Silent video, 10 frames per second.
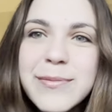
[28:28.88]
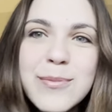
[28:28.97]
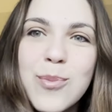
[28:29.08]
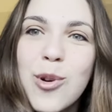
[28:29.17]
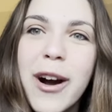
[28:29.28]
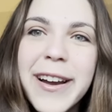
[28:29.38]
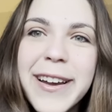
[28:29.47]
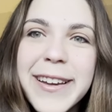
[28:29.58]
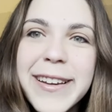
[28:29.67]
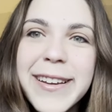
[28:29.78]

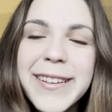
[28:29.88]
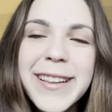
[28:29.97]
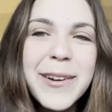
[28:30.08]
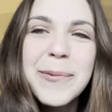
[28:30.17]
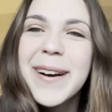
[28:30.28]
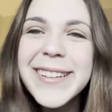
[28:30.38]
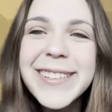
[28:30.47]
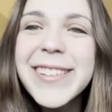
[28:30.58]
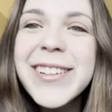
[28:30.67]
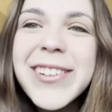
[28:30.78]
why, like, why does
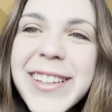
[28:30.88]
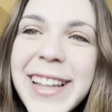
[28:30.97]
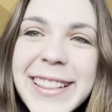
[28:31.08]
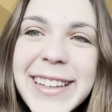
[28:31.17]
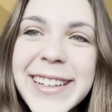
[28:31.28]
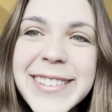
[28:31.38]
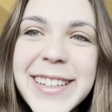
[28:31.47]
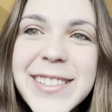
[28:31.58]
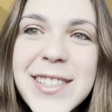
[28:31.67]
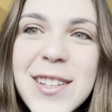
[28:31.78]
it look like this? It
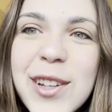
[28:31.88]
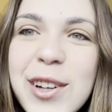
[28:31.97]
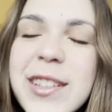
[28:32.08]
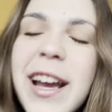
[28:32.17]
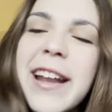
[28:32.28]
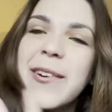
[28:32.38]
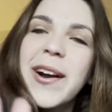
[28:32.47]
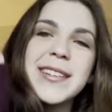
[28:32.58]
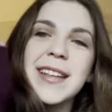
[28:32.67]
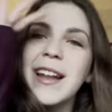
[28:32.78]
just looked, anyways.